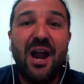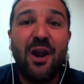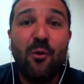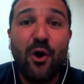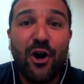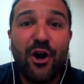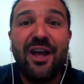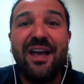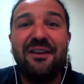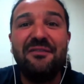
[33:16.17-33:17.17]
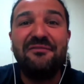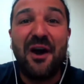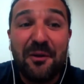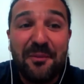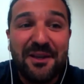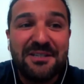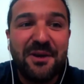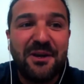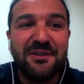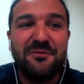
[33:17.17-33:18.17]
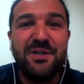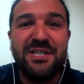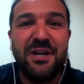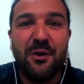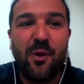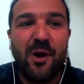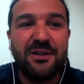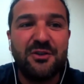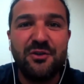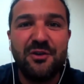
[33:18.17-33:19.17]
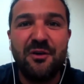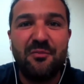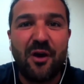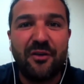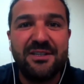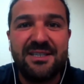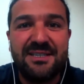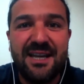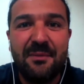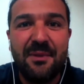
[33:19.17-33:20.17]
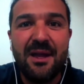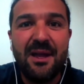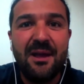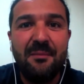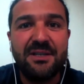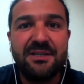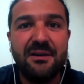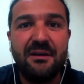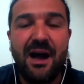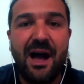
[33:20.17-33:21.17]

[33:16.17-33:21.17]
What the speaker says: shallower environments because we didn't want to block the system. But